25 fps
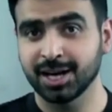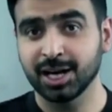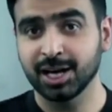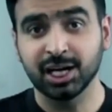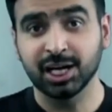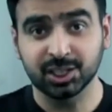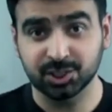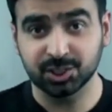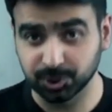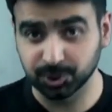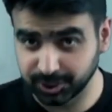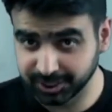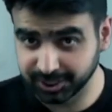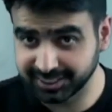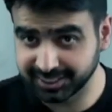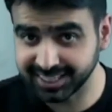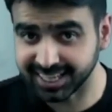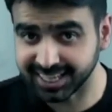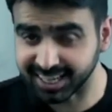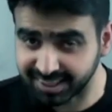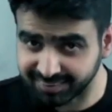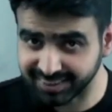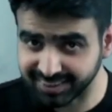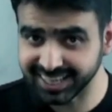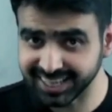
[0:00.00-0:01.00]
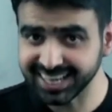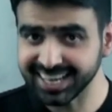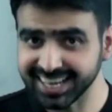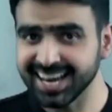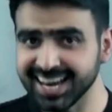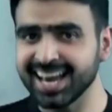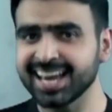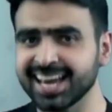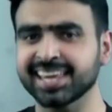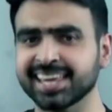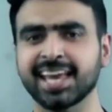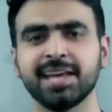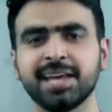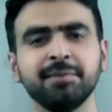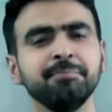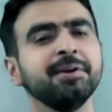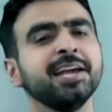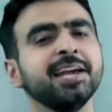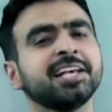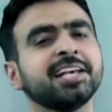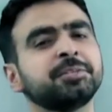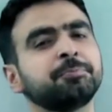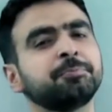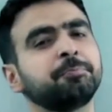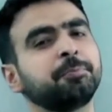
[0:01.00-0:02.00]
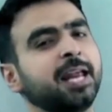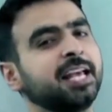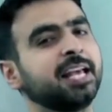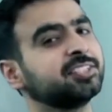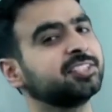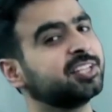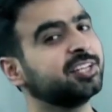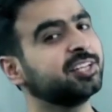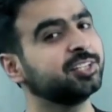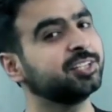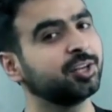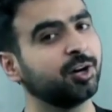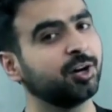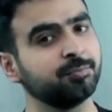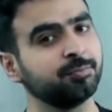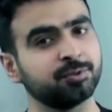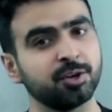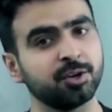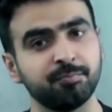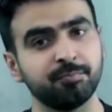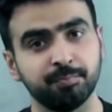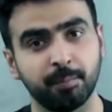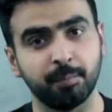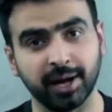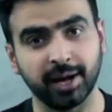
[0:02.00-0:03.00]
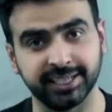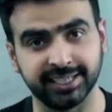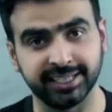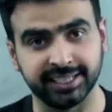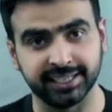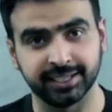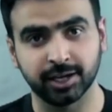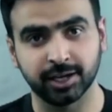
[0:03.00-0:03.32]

So the TV can be expressed in terms of money,